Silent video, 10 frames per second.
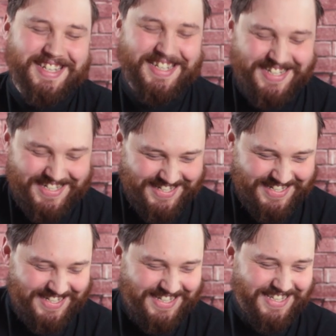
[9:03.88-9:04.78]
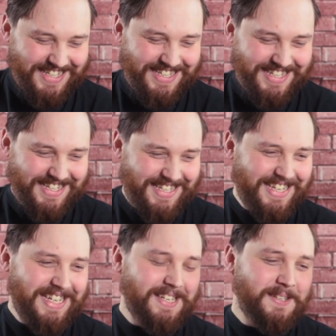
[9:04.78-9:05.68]

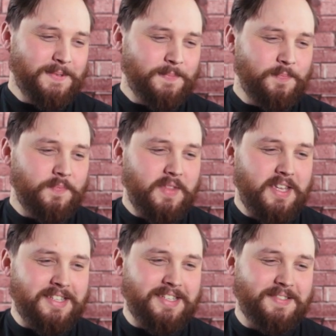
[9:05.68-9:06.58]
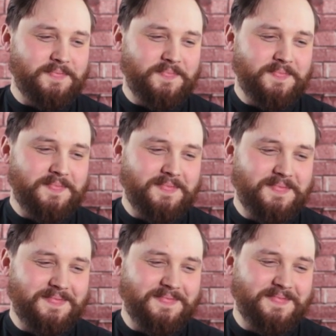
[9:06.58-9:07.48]

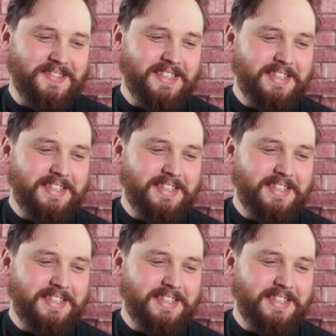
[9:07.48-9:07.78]
The person shown says nothing.